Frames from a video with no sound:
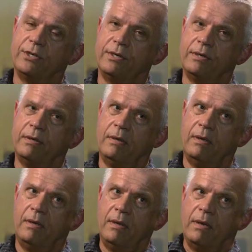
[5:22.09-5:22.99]
Sure.
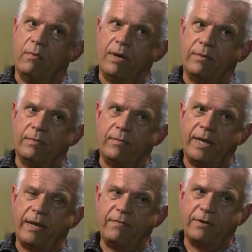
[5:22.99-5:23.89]
Well,
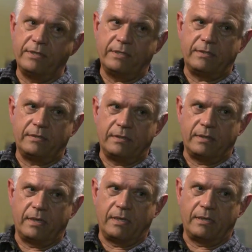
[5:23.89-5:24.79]
when I first
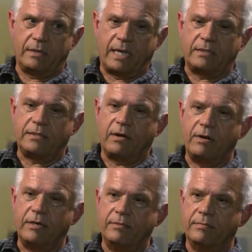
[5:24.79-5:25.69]
got
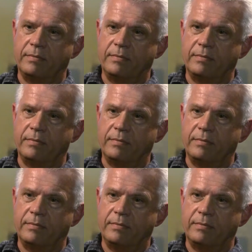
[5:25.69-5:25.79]
started